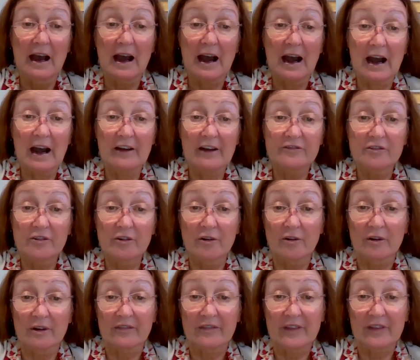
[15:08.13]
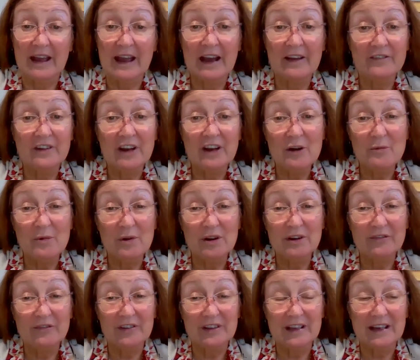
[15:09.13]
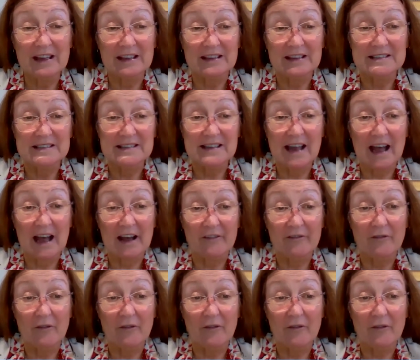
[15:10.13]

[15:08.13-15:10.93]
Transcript: After all, if they have no work for the other staff,